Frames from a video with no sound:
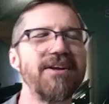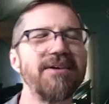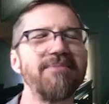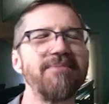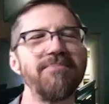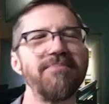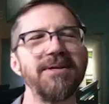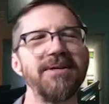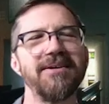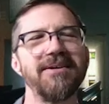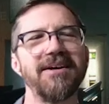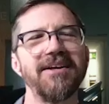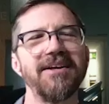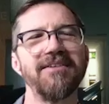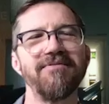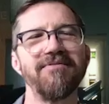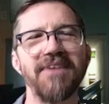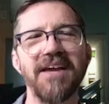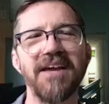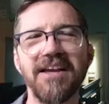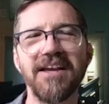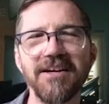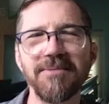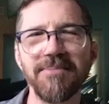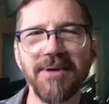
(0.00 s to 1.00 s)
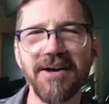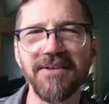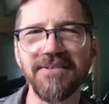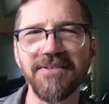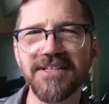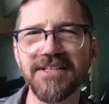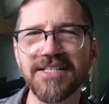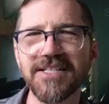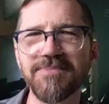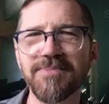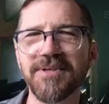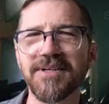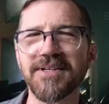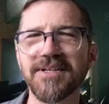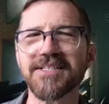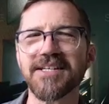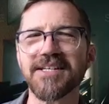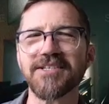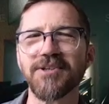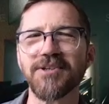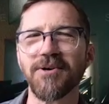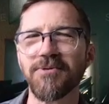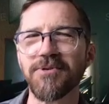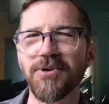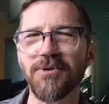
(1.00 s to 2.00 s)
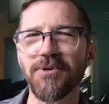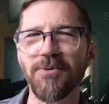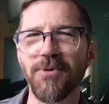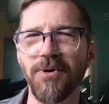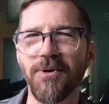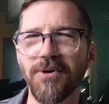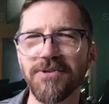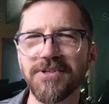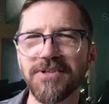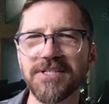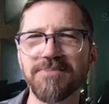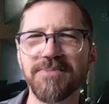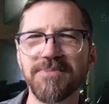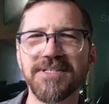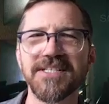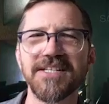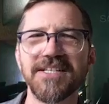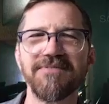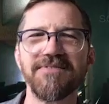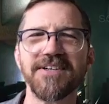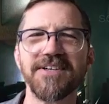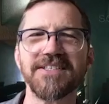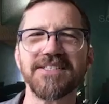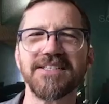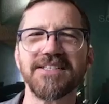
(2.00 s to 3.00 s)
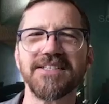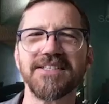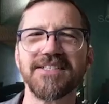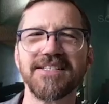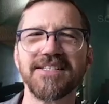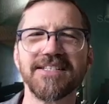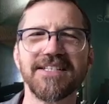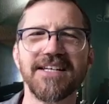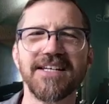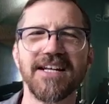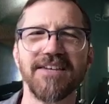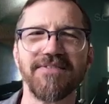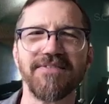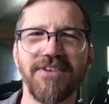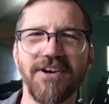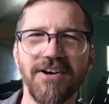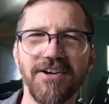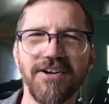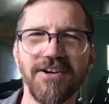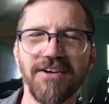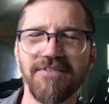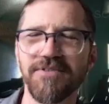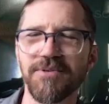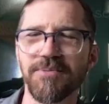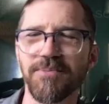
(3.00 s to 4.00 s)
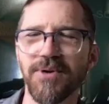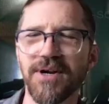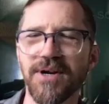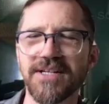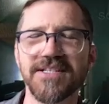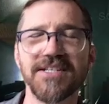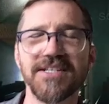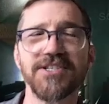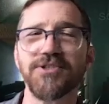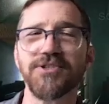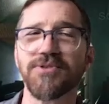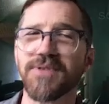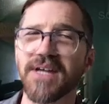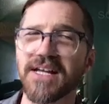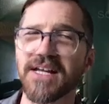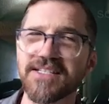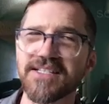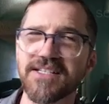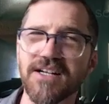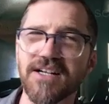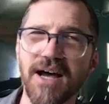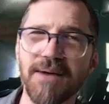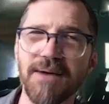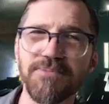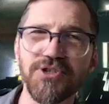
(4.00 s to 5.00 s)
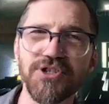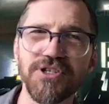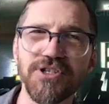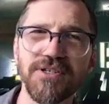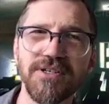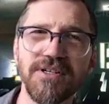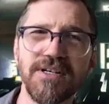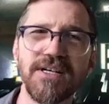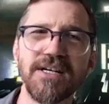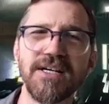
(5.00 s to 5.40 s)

I'm being kind of vague about this because I don't know all the specifics, and this is kind of hot off the presses, so that's an option.